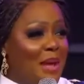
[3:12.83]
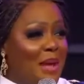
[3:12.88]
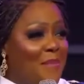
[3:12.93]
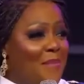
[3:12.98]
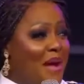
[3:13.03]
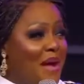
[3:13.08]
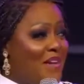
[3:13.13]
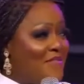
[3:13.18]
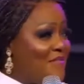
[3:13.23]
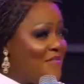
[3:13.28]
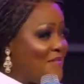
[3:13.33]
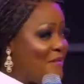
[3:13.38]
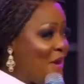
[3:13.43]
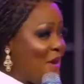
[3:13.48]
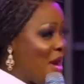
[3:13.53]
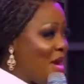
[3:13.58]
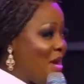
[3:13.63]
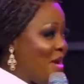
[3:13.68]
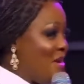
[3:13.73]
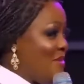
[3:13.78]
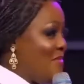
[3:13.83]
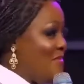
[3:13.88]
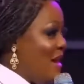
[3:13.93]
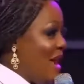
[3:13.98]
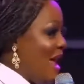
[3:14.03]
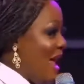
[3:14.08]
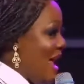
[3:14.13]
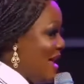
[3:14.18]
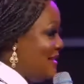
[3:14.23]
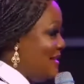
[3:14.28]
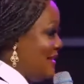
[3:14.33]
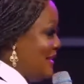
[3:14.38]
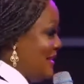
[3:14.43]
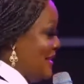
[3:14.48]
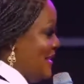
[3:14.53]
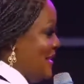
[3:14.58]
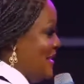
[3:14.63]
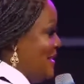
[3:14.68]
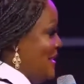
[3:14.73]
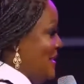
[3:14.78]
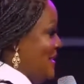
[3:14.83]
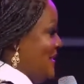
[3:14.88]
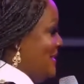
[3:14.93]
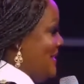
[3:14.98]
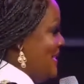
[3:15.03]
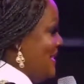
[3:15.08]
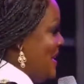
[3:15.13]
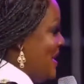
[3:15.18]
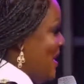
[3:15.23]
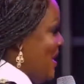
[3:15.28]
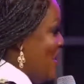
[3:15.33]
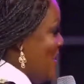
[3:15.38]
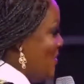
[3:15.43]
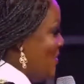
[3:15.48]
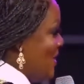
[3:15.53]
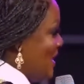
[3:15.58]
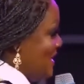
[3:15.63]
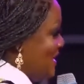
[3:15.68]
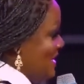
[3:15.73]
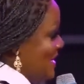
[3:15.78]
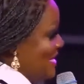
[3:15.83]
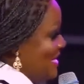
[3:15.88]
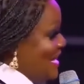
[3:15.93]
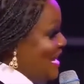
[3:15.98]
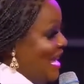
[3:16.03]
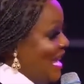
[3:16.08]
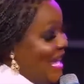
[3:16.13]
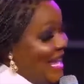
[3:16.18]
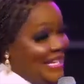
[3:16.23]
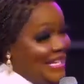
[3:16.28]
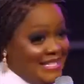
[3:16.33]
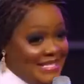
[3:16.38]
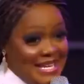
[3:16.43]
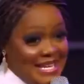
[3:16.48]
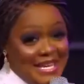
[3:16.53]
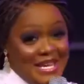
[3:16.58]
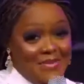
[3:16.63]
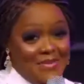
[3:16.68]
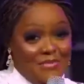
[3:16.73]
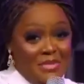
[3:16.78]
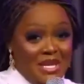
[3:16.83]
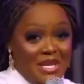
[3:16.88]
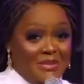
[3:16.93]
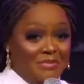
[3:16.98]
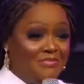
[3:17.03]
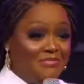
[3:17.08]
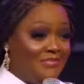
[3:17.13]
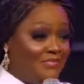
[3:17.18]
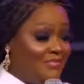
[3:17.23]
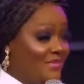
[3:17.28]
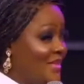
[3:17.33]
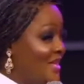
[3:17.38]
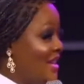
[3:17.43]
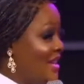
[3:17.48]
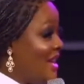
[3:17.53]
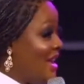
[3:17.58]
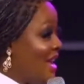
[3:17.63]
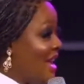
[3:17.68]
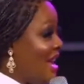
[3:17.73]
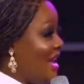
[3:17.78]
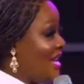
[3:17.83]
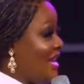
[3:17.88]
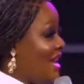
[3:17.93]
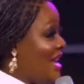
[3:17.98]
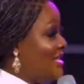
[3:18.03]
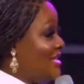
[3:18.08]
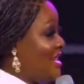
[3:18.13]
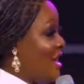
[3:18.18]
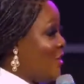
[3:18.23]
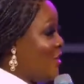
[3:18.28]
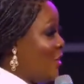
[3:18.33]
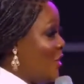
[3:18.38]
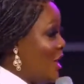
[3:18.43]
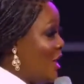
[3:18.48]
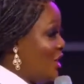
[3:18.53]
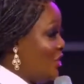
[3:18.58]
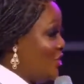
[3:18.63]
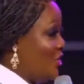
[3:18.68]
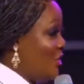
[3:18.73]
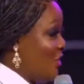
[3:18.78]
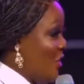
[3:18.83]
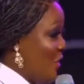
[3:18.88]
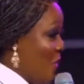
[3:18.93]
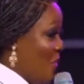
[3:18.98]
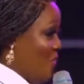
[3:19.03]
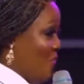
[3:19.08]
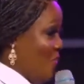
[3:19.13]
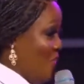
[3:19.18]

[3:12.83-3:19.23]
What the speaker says: my friend, my auntie, Pastor Nike Adeyemi, Atlanta Connection.